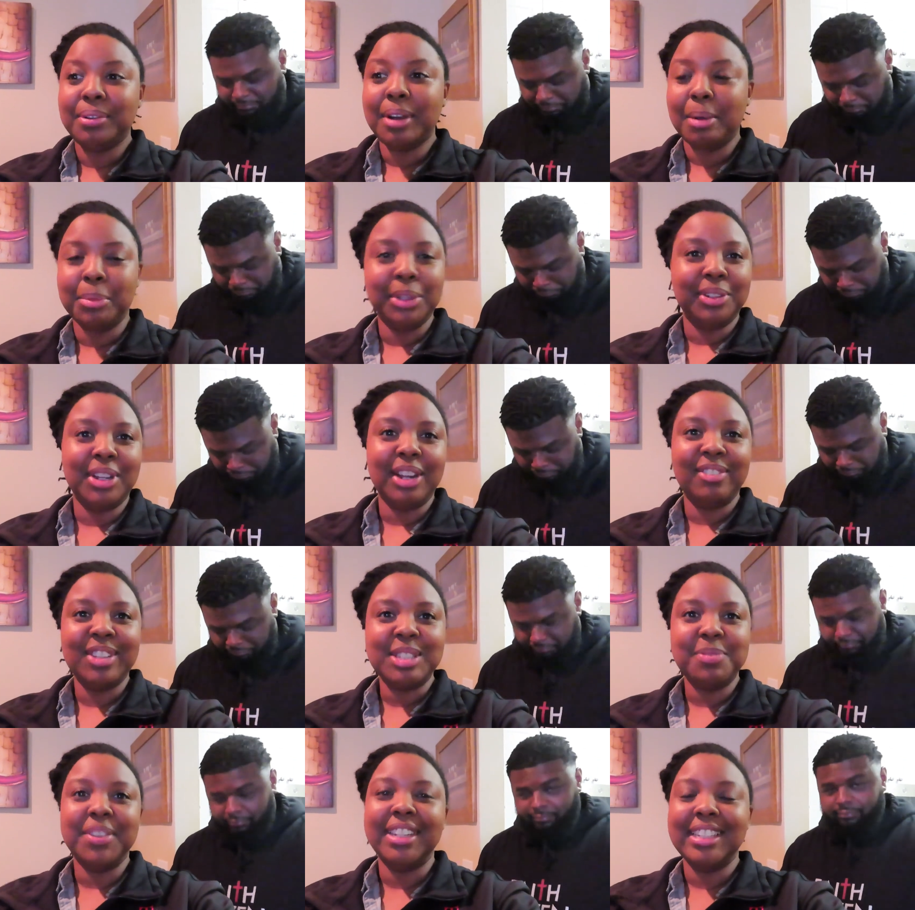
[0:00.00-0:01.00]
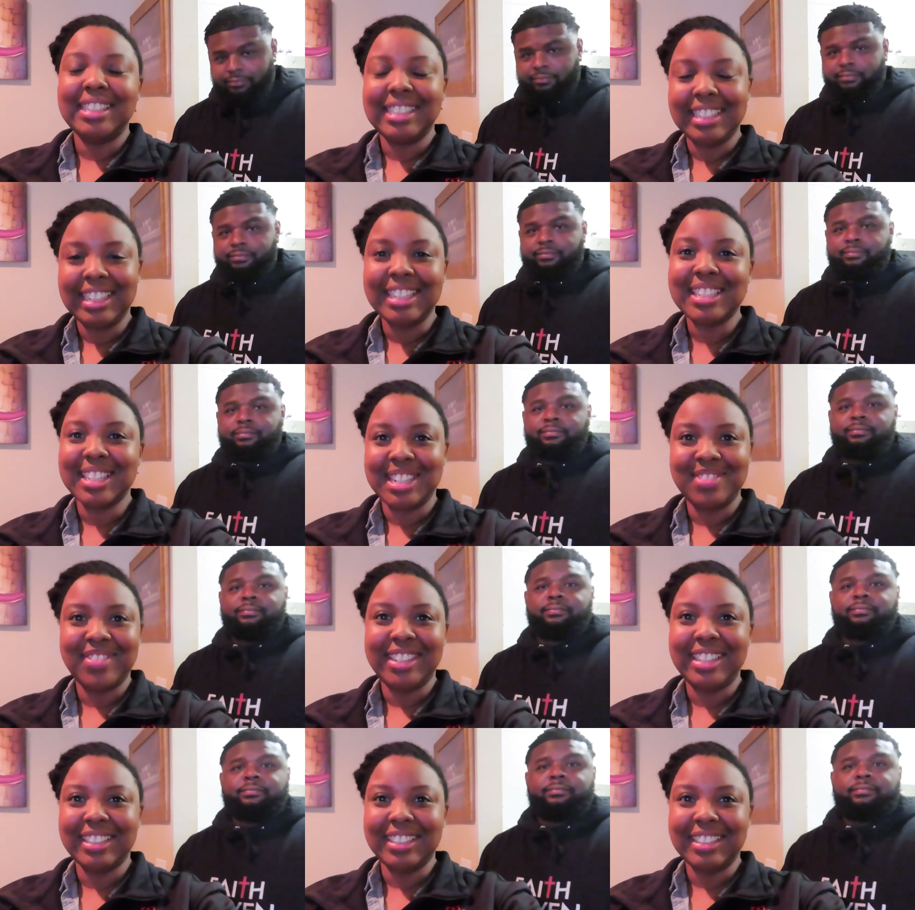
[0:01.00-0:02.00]
Speaker 1: I'm a little nervous, but it's gonna
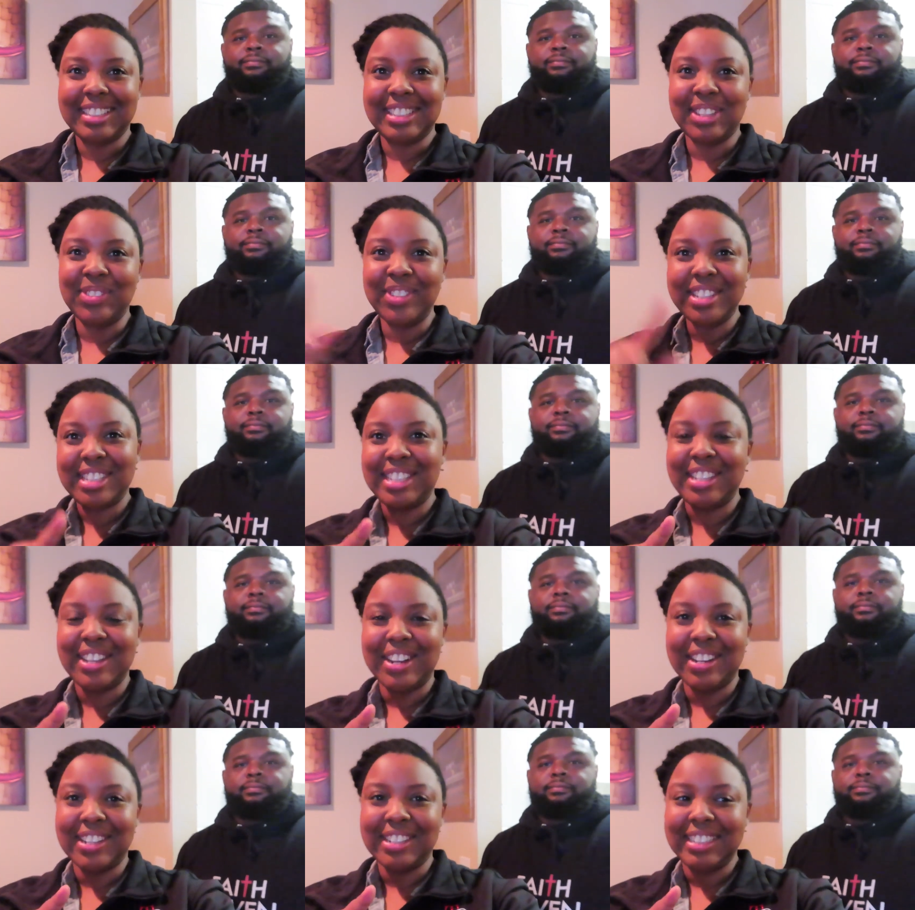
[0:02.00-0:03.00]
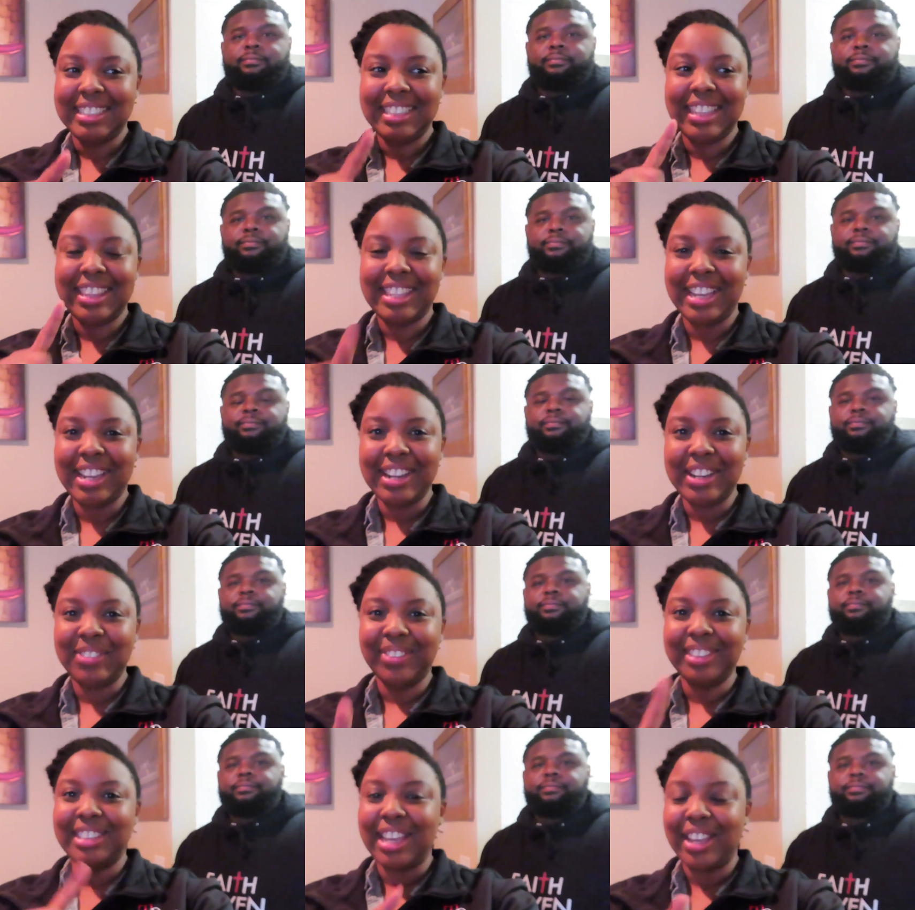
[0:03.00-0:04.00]
be good. So we'll see y'all
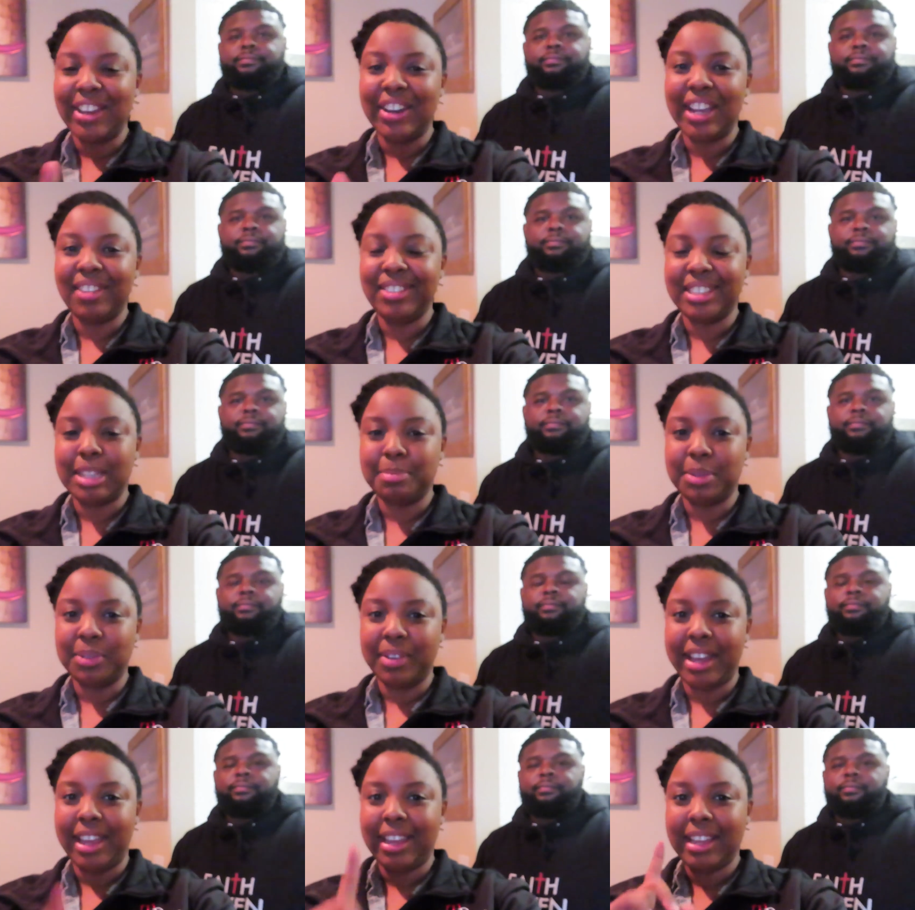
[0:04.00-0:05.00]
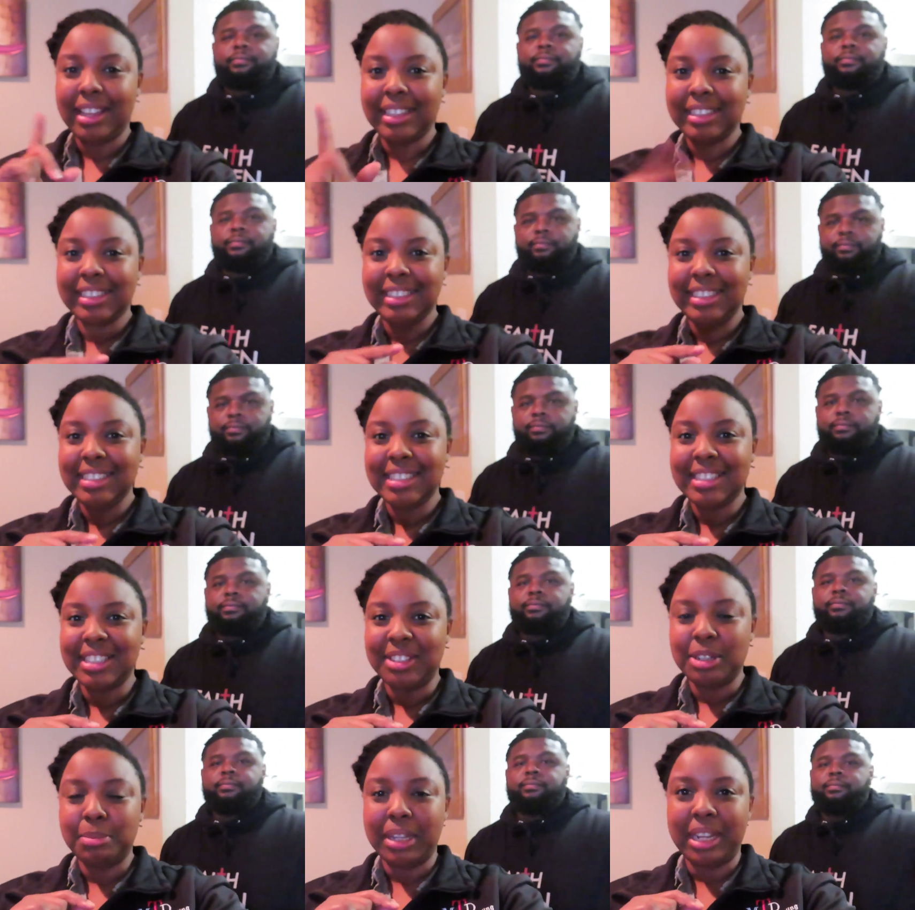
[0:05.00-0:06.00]
there. We'll take y'all every step of the way.
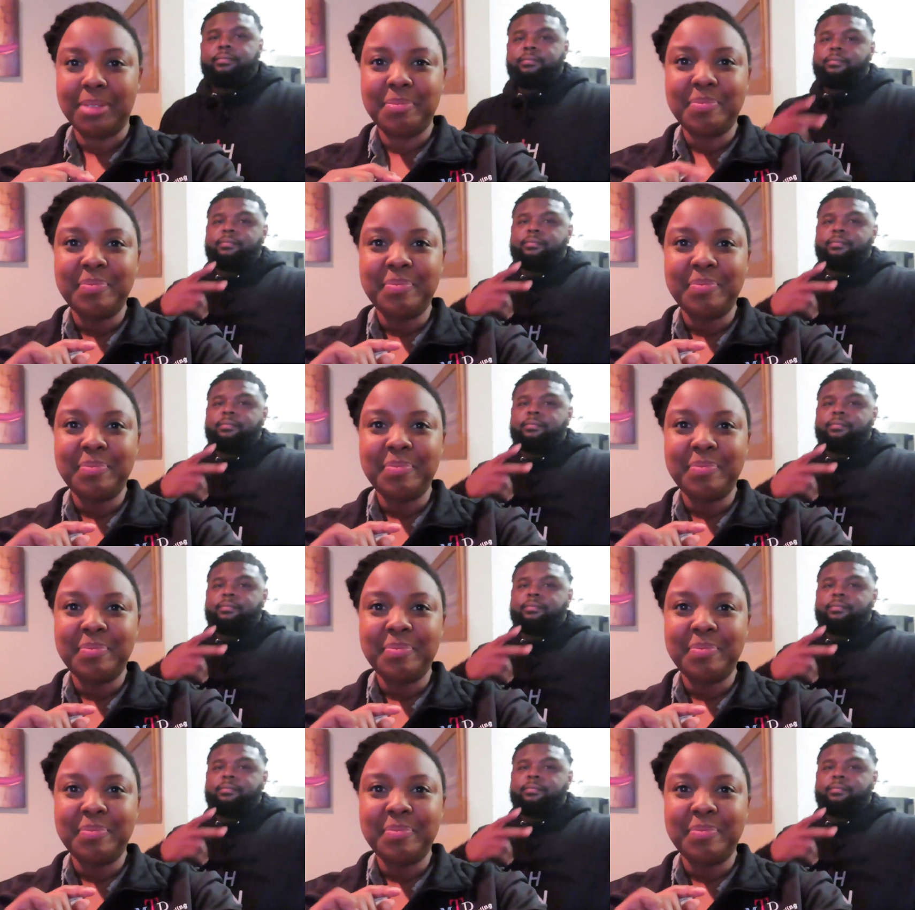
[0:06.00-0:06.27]
See you in a minute.